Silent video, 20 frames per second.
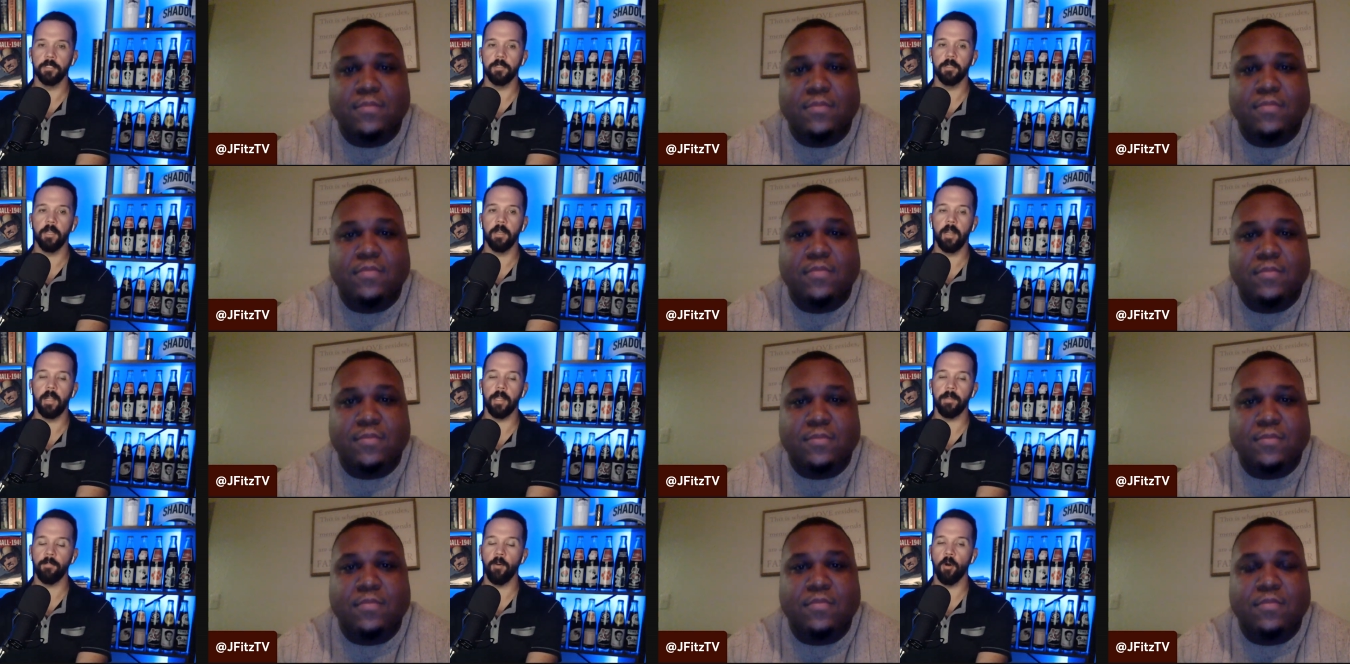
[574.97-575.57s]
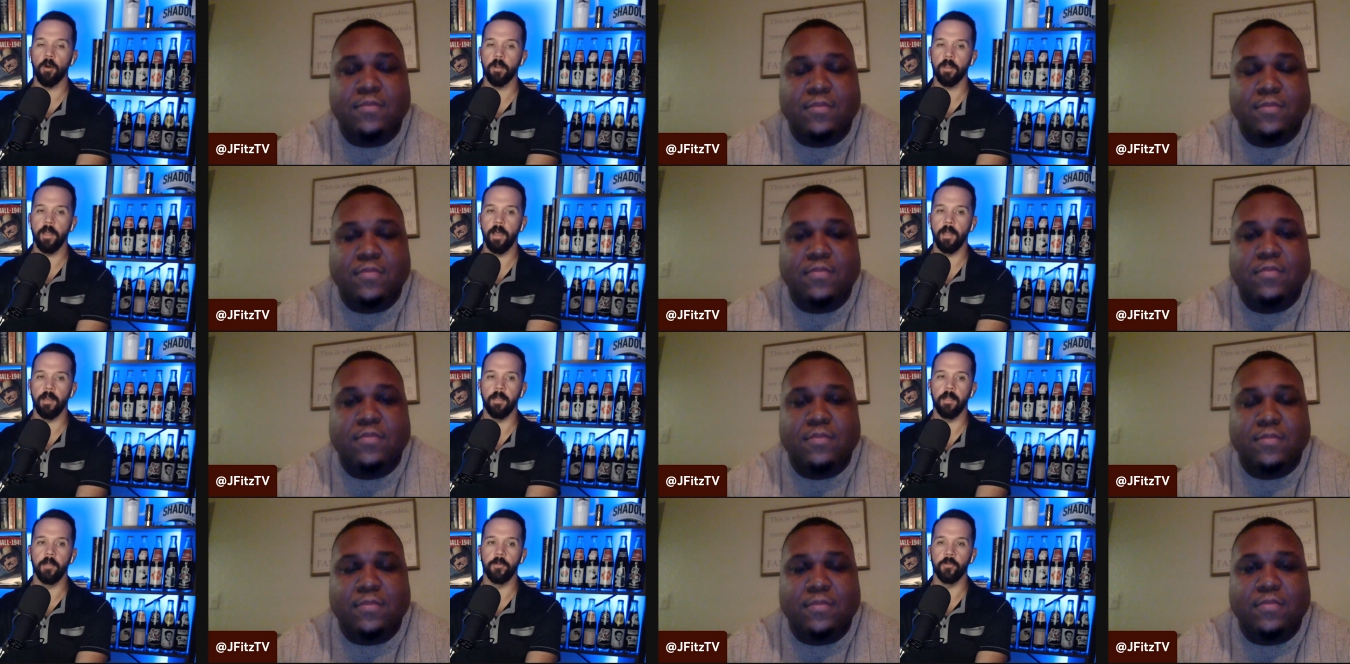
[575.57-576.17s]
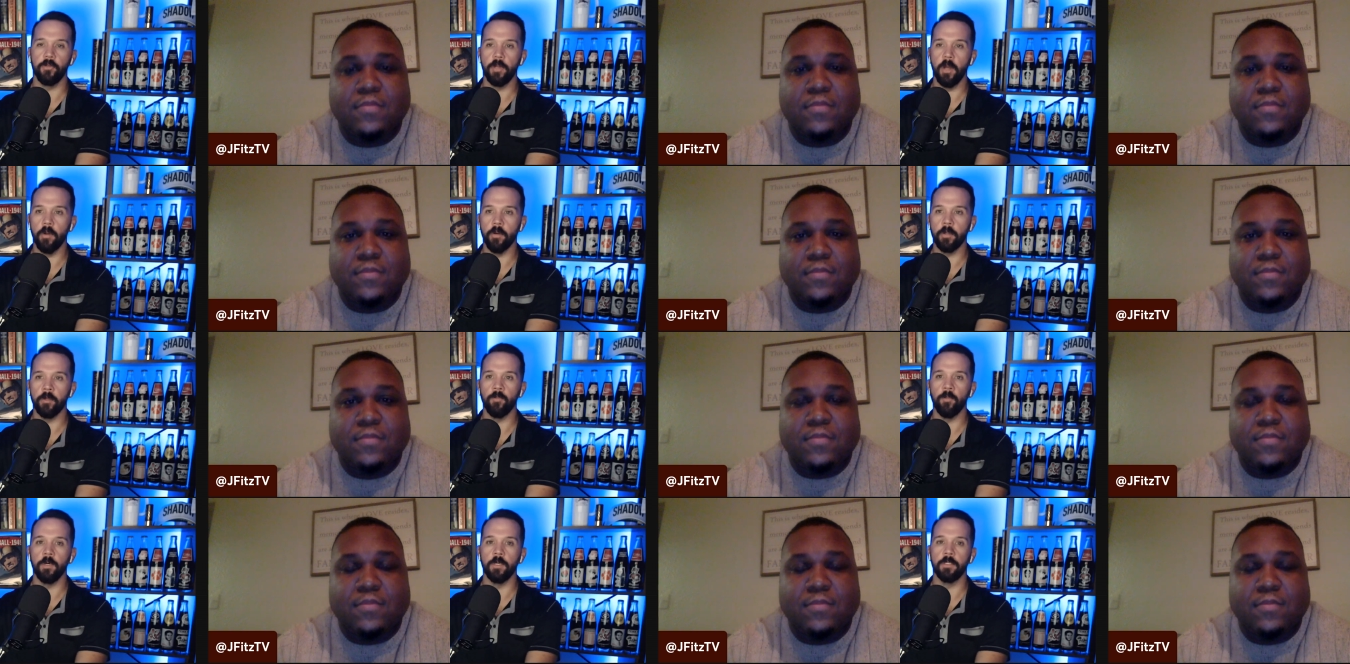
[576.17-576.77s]
Speaker 1: And I think part of that, as you
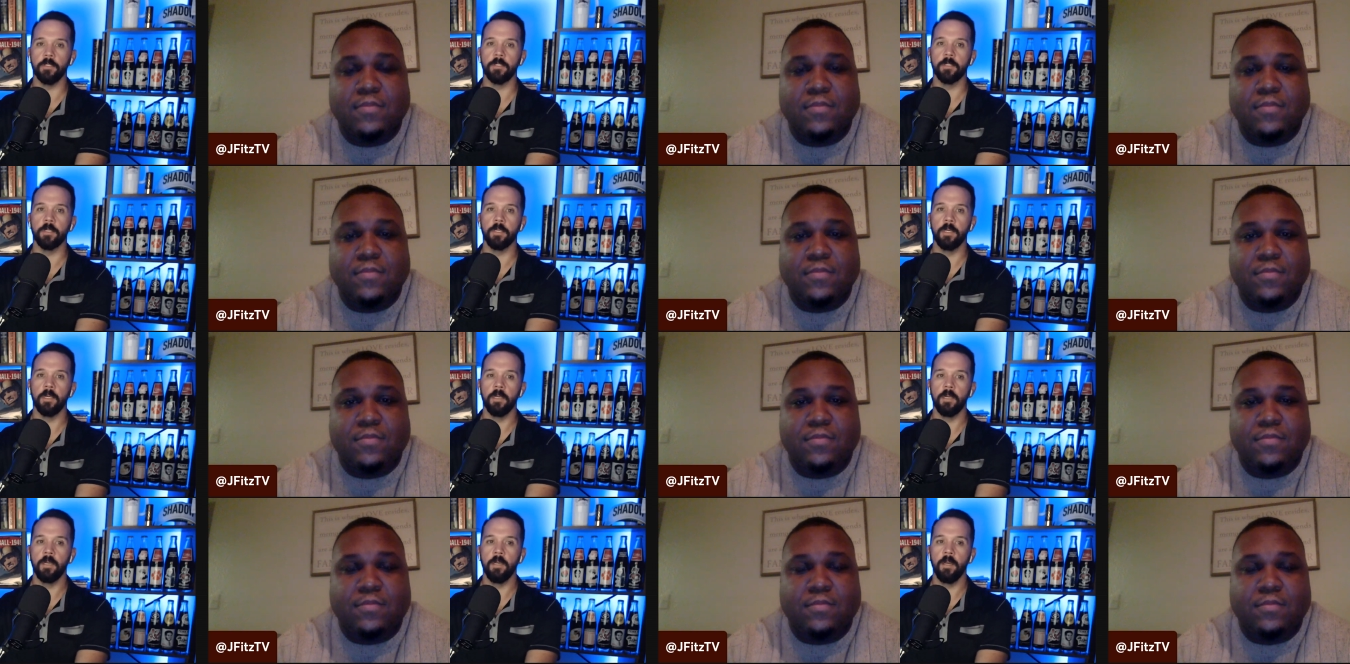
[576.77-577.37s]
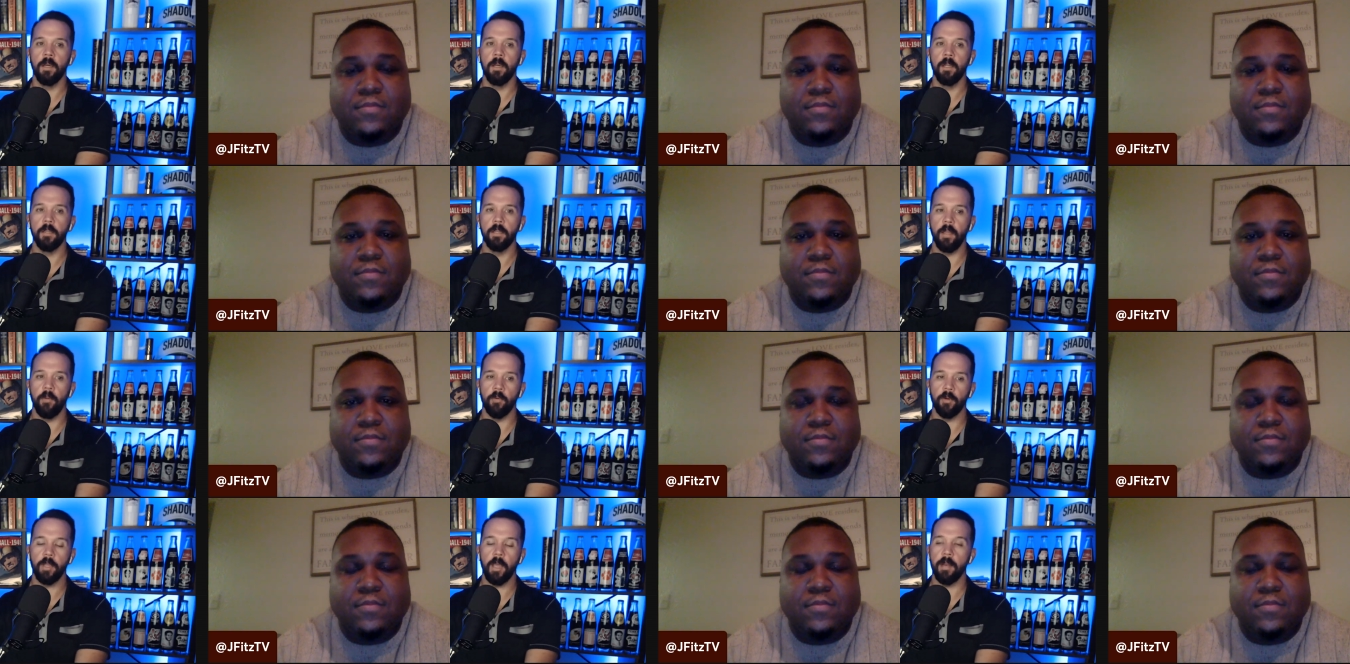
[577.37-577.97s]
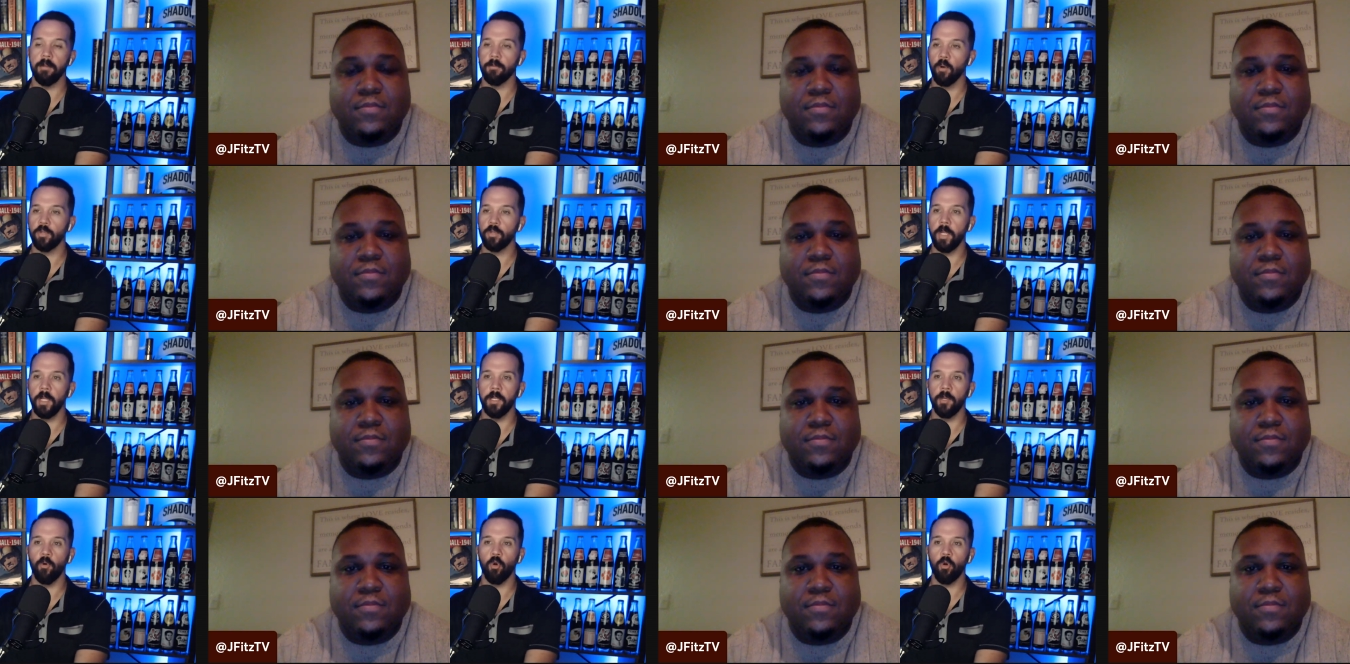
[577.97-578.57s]
noted, was they were kind of
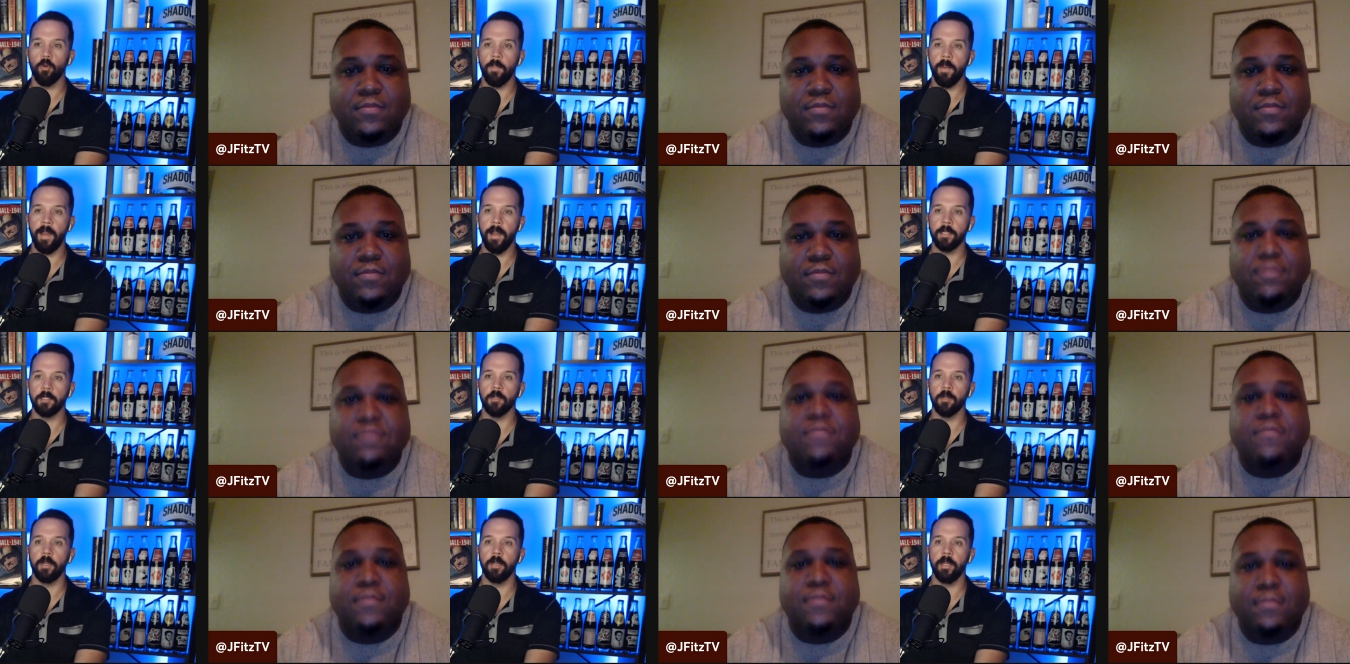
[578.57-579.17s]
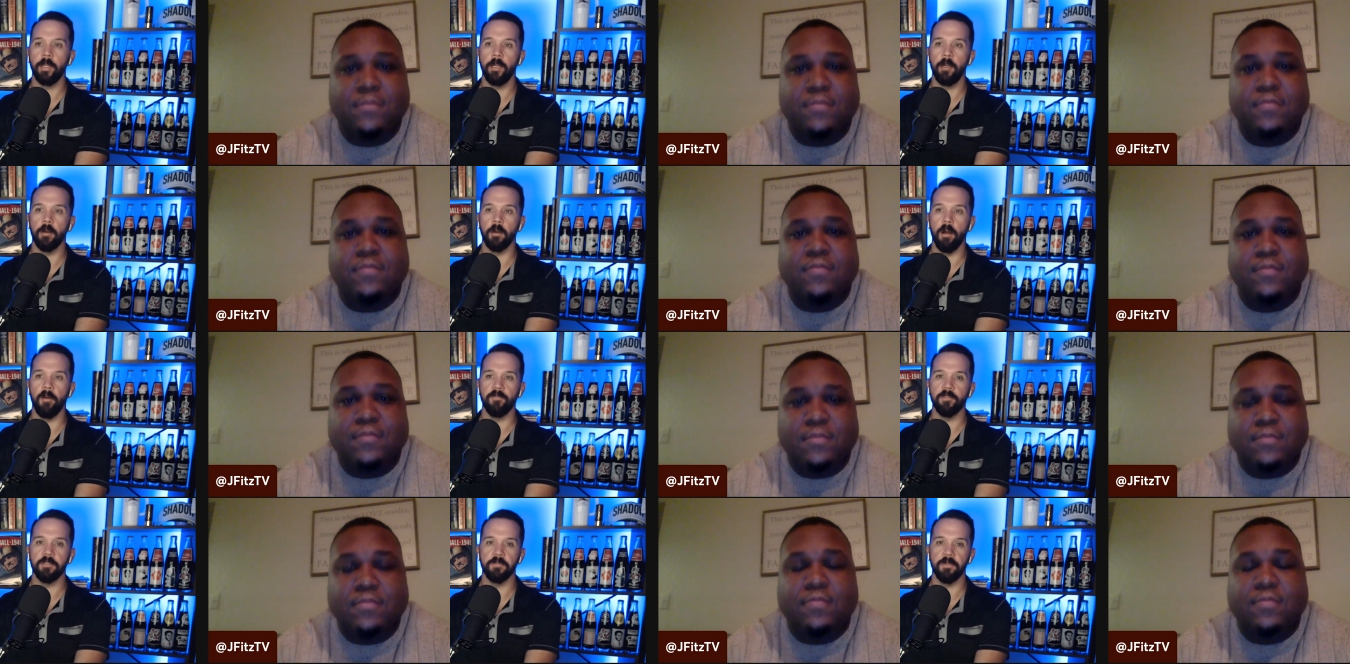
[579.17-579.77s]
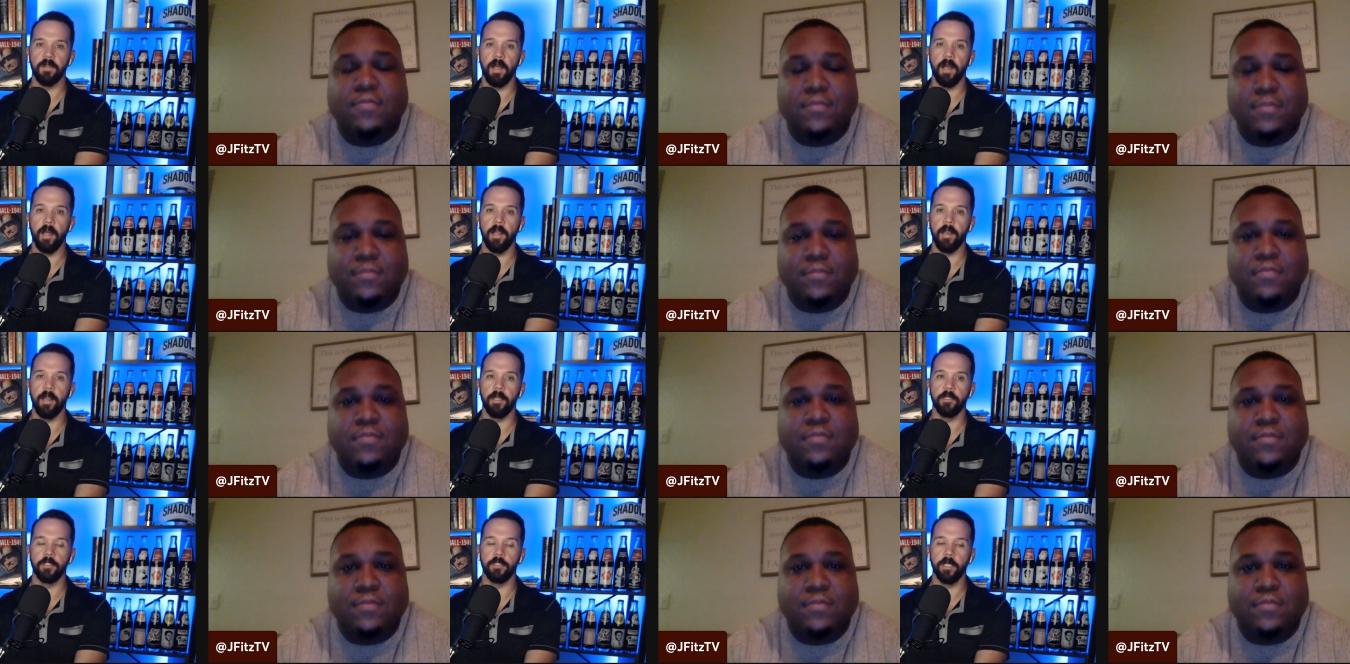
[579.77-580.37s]
rotating quarterbacks earlier in the year, offensive line
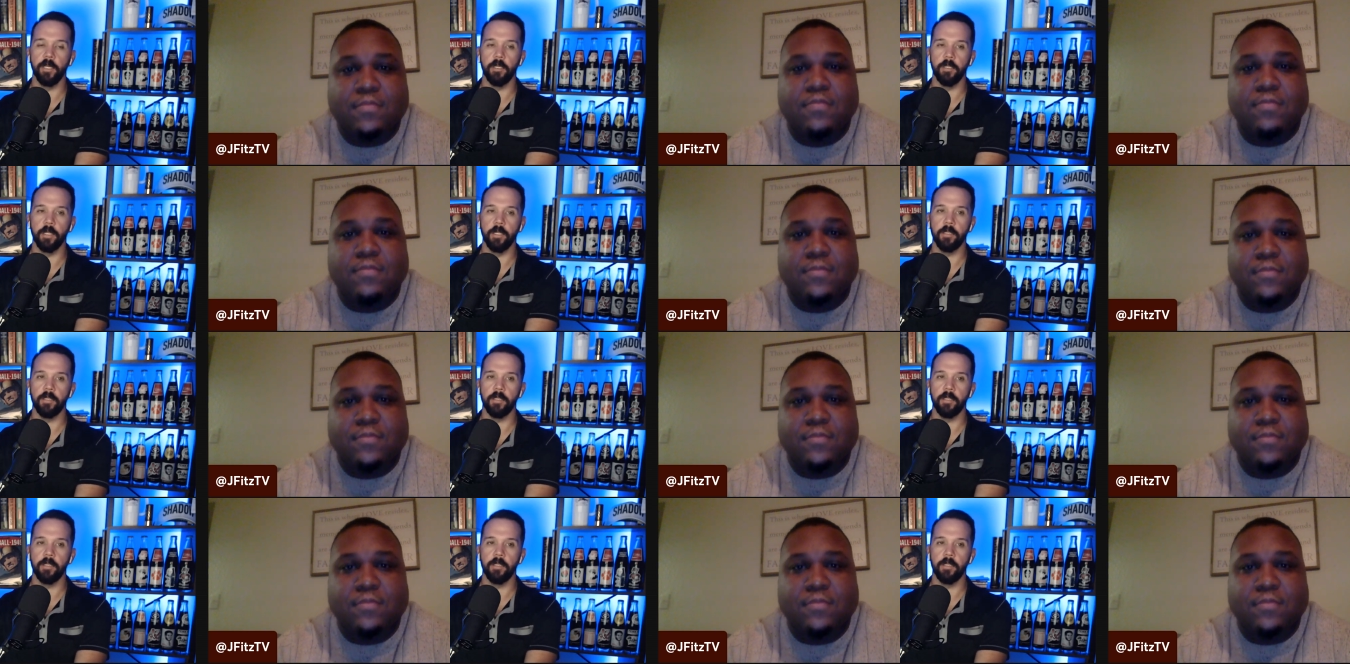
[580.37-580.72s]
hadn't gelled.